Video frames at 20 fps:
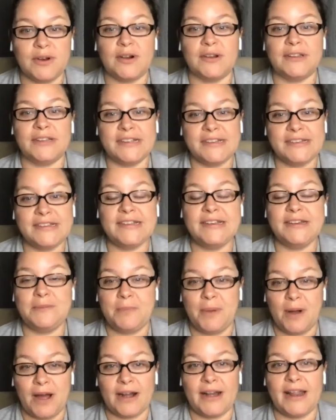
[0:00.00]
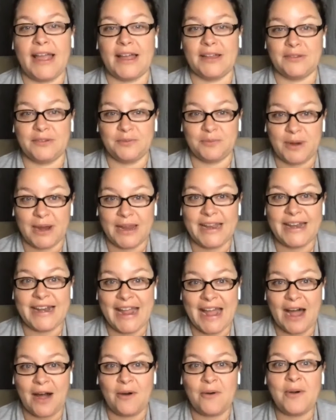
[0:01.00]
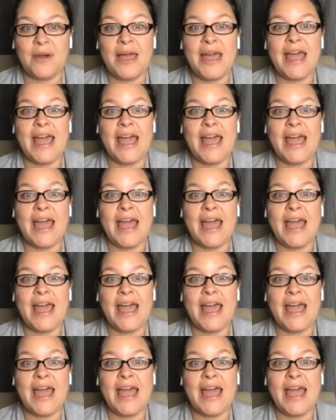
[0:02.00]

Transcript: are listening to podcasts right now,